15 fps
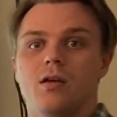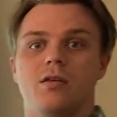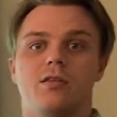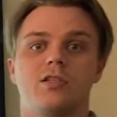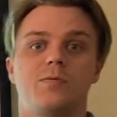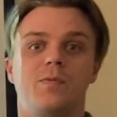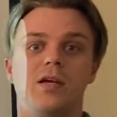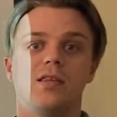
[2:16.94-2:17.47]
The
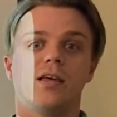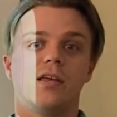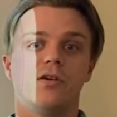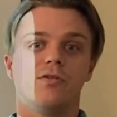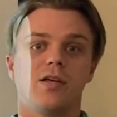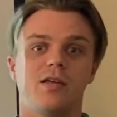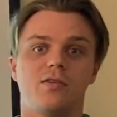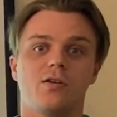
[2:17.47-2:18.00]
speed that you
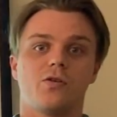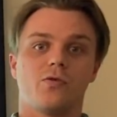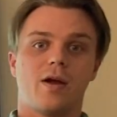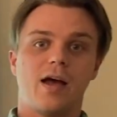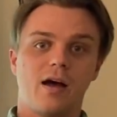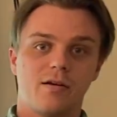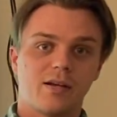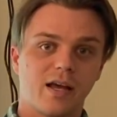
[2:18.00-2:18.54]
would hit the
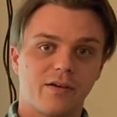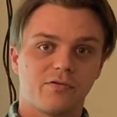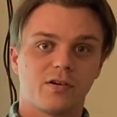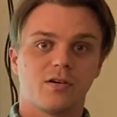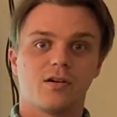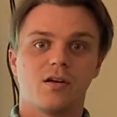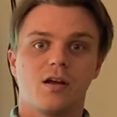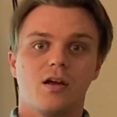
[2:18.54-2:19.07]
ground
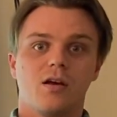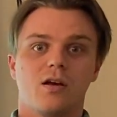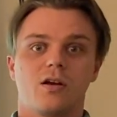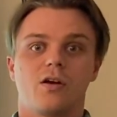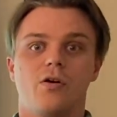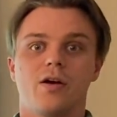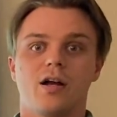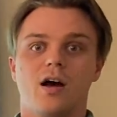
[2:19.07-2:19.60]
after
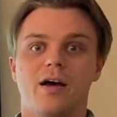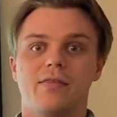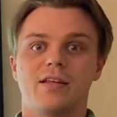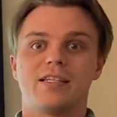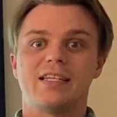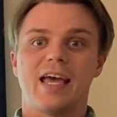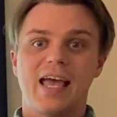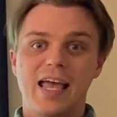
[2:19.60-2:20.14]
going on the
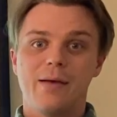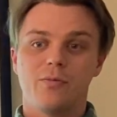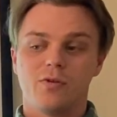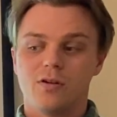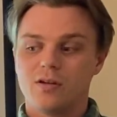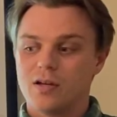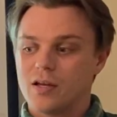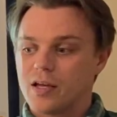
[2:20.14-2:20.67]

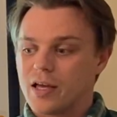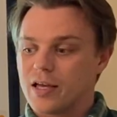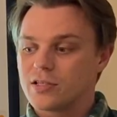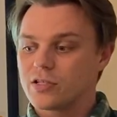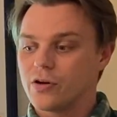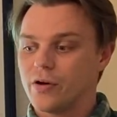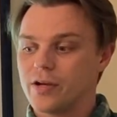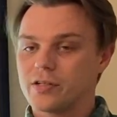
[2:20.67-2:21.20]
table is
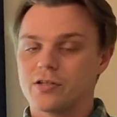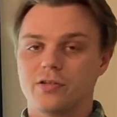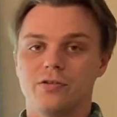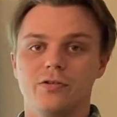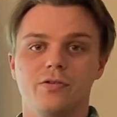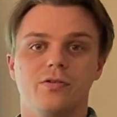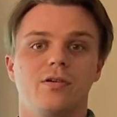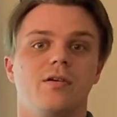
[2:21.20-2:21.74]
going
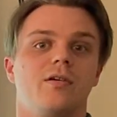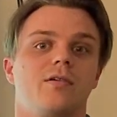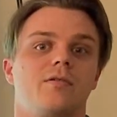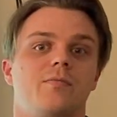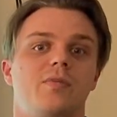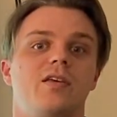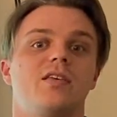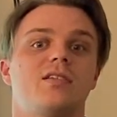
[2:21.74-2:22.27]
to
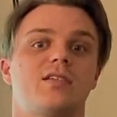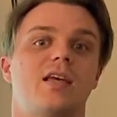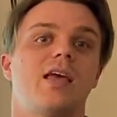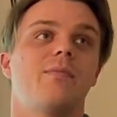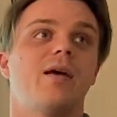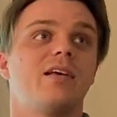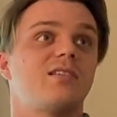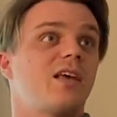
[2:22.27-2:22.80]
be the
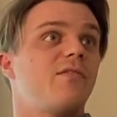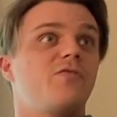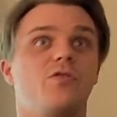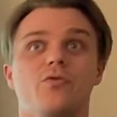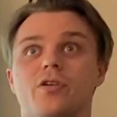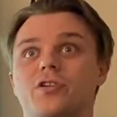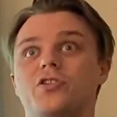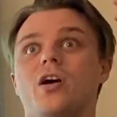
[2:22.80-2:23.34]
same as if you
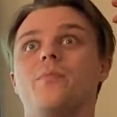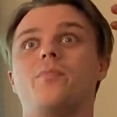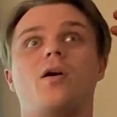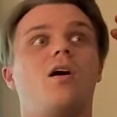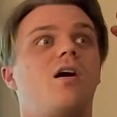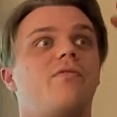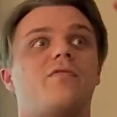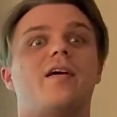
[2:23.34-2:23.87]
were to jump
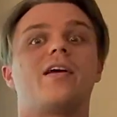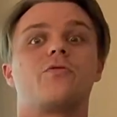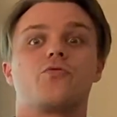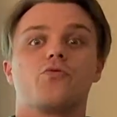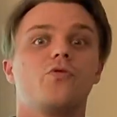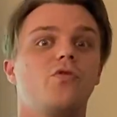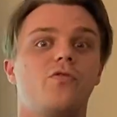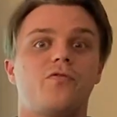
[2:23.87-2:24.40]
off a
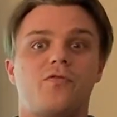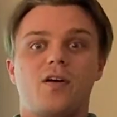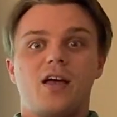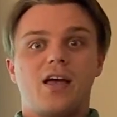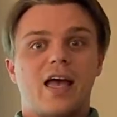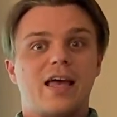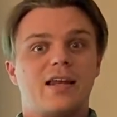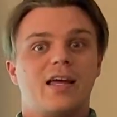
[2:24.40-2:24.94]
roof
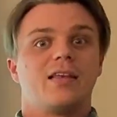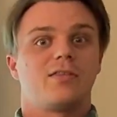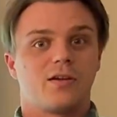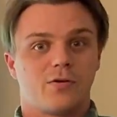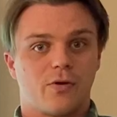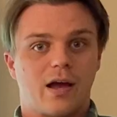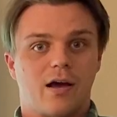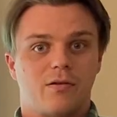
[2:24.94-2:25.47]
and hit the
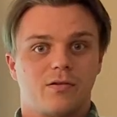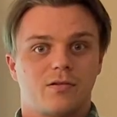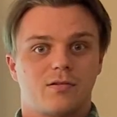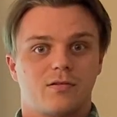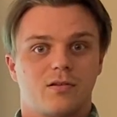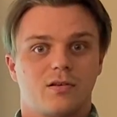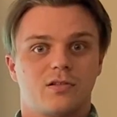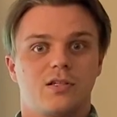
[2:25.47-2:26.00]
ground.
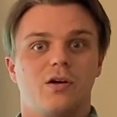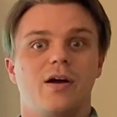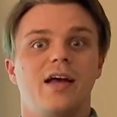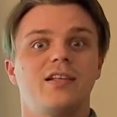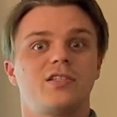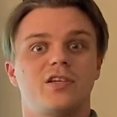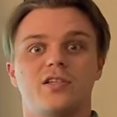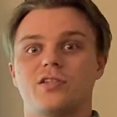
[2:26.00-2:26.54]
So
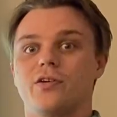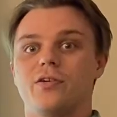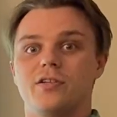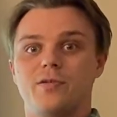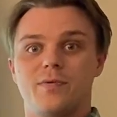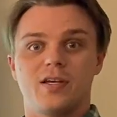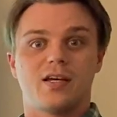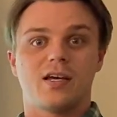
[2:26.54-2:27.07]
it's just going
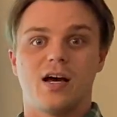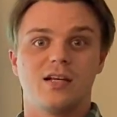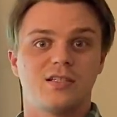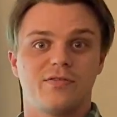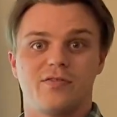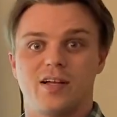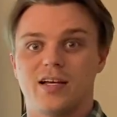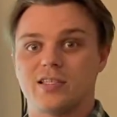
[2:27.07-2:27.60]
to be a
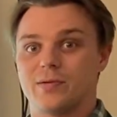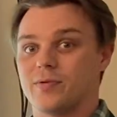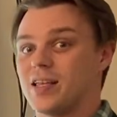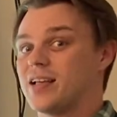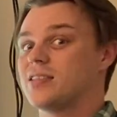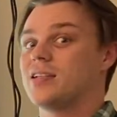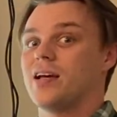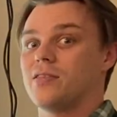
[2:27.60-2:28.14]
constant velocity, but
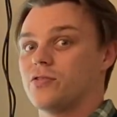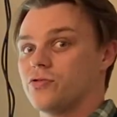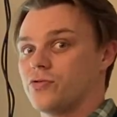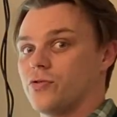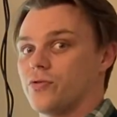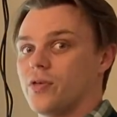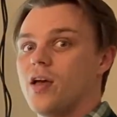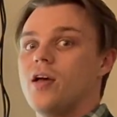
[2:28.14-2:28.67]
that's not the
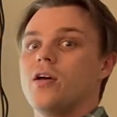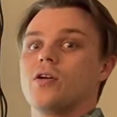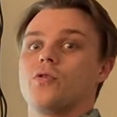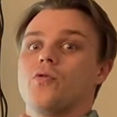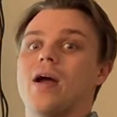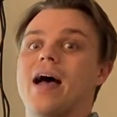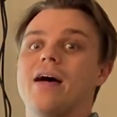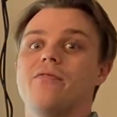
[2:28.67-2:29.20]
truth.
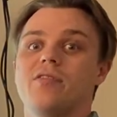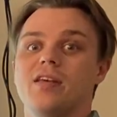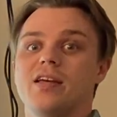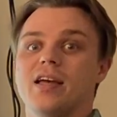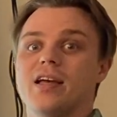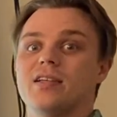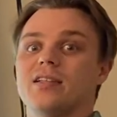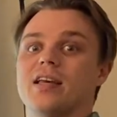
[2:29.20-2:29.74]
Gravity
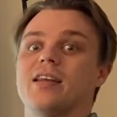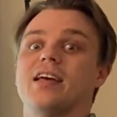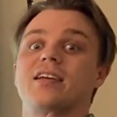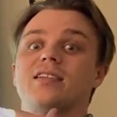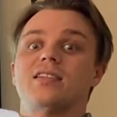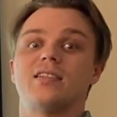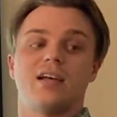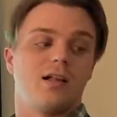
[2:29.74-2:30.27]
is an
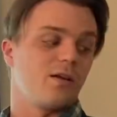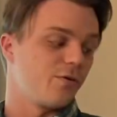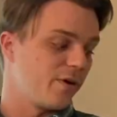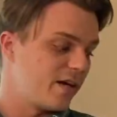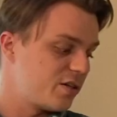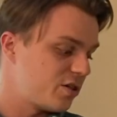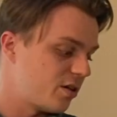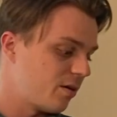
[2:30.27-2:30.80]

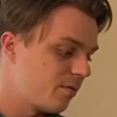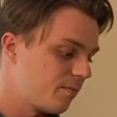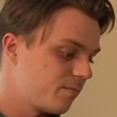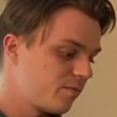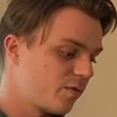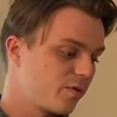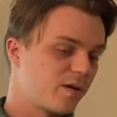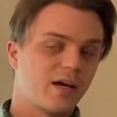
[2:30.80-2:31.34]
acceleration,
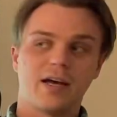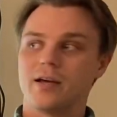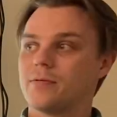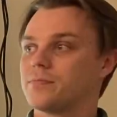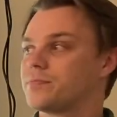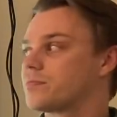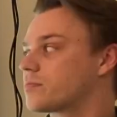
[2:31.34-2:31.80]
okay?